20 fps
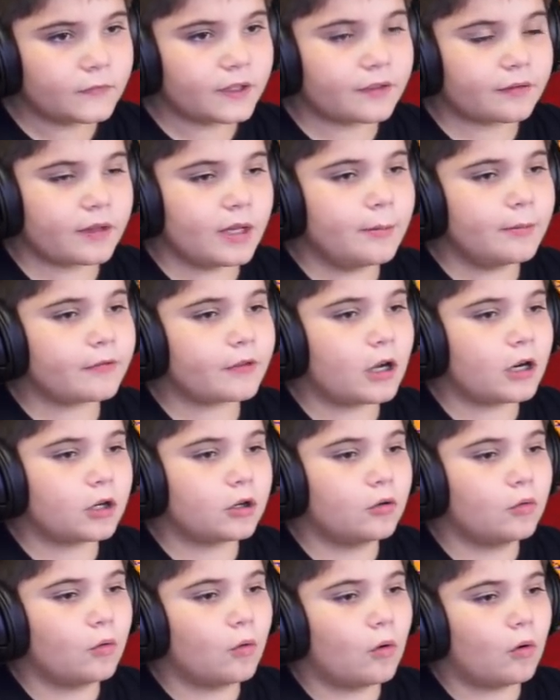This game's
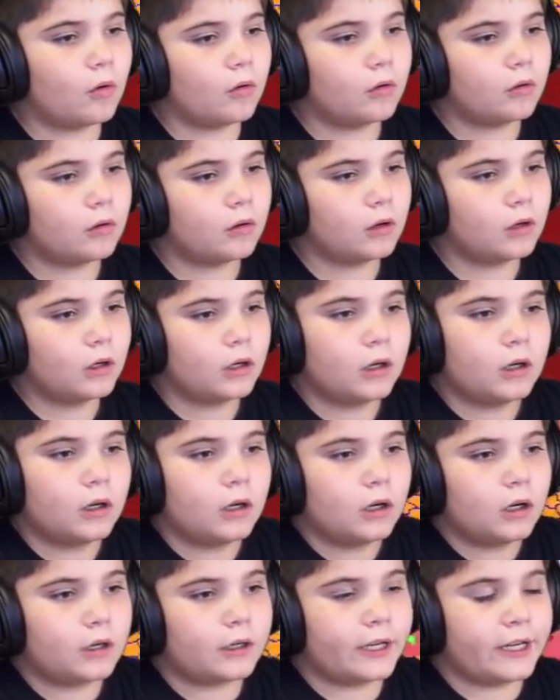not cool.
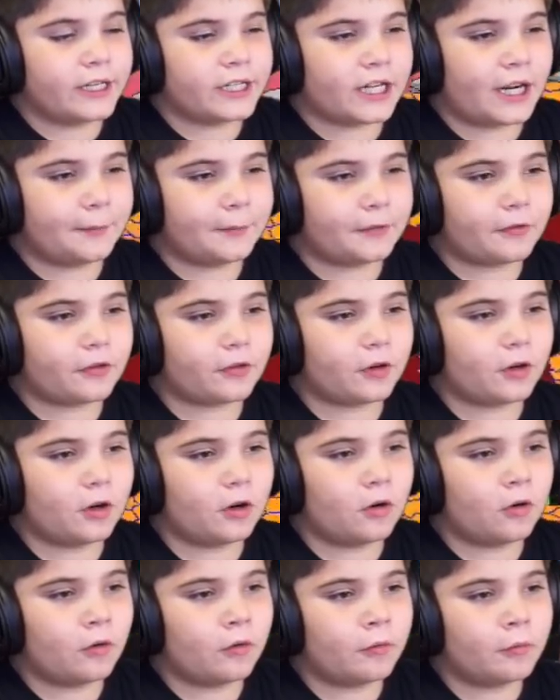Okay, time to
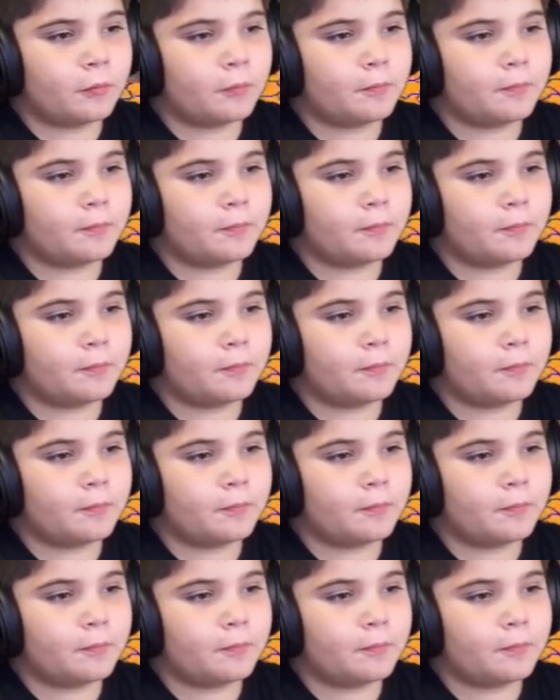throw